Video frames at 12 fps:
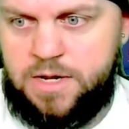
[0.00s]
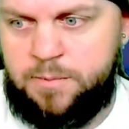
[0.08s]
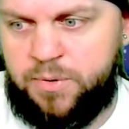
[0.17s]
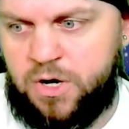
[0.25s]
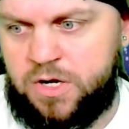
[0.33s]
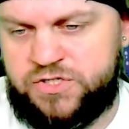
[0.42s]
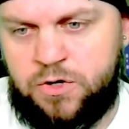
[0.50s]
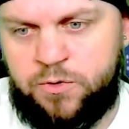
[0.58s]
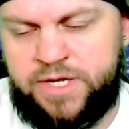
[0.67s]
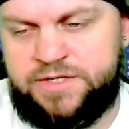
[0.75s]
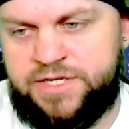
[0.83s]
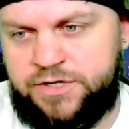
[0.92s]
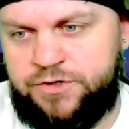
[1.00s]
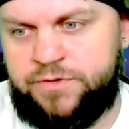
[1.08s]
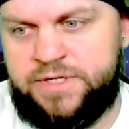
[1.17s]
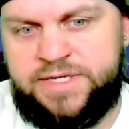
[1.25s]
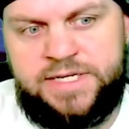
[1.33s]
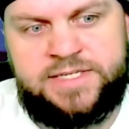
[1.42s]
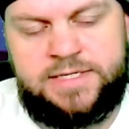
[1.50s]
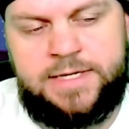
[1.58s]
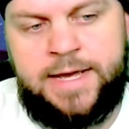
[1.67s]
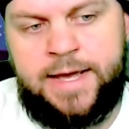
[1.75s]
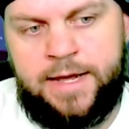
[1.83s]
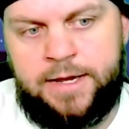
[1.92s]
but also continue to
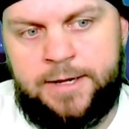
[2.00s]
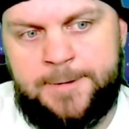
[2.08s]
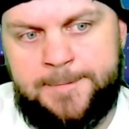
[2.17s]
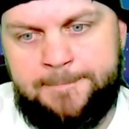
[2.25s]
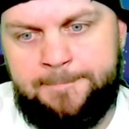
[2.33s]
DCA